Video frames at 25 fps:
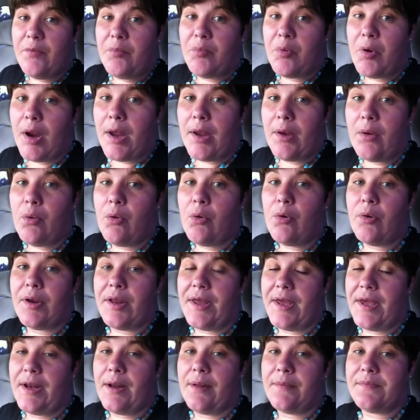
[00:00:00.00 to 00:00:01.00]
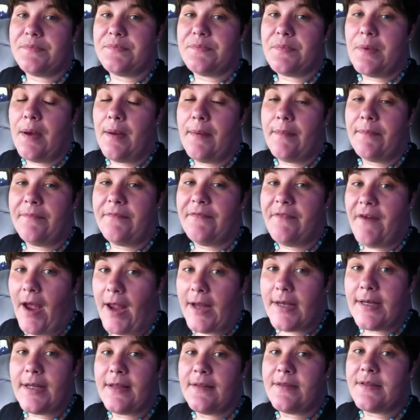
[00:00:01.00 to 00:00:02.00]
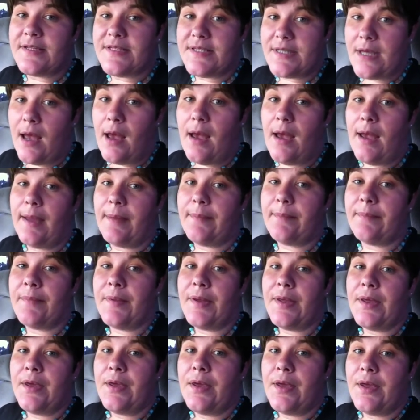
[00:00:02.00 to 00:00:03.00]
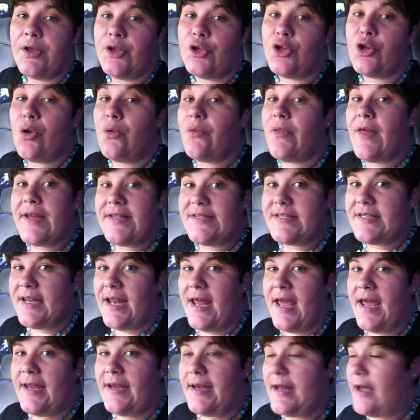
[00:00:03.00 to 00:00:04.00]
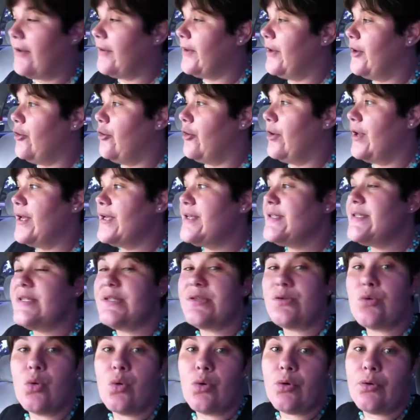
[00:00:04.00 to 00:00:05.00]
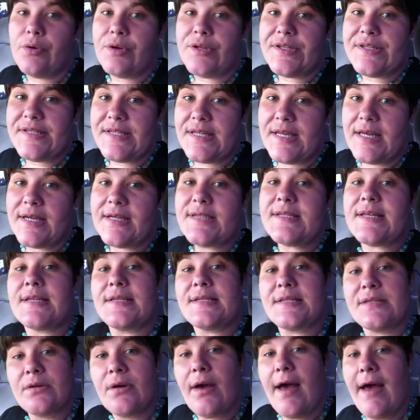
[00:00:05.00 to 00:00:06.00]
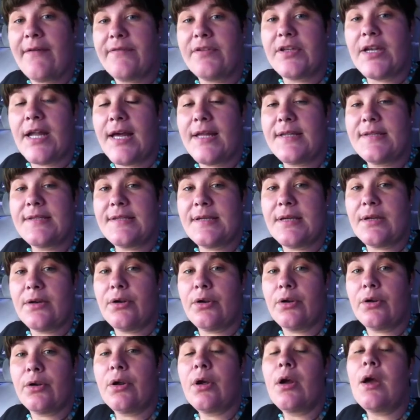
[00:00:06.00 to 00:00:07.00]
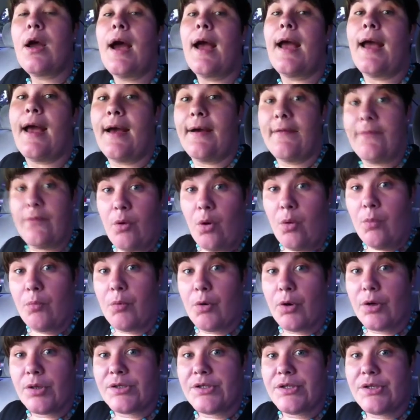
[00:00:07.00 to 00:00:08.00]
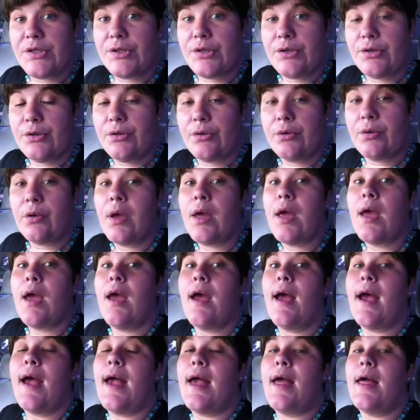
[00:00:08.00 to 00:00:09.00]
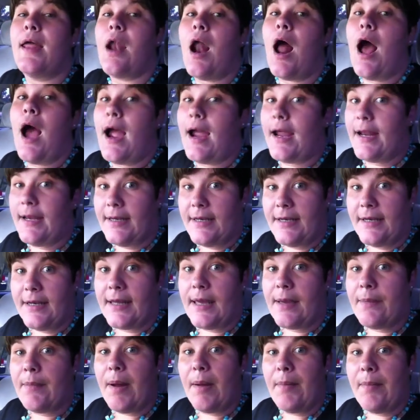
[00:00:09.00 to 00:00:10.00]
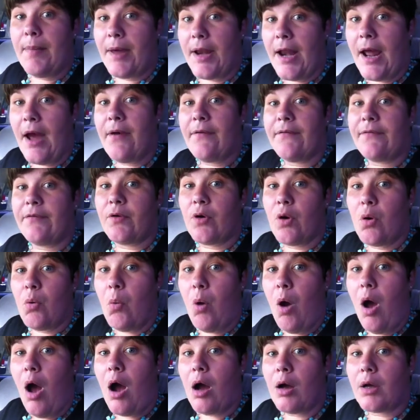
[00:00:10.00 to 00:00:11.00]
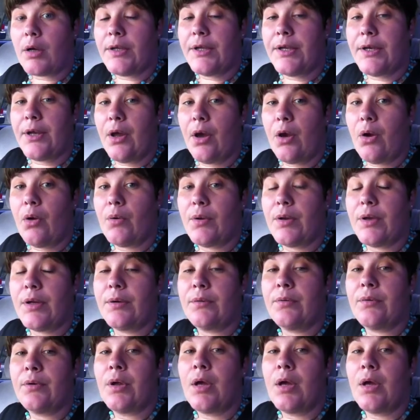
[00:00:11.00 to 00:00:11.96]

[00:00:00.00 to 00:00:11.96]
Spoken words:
a priority, and I'm finding the time. You know, like today, now here it is, it's 5:45. I still haven't had dinner. I have homework to do, and I need to get my butt out for a walk, you know, and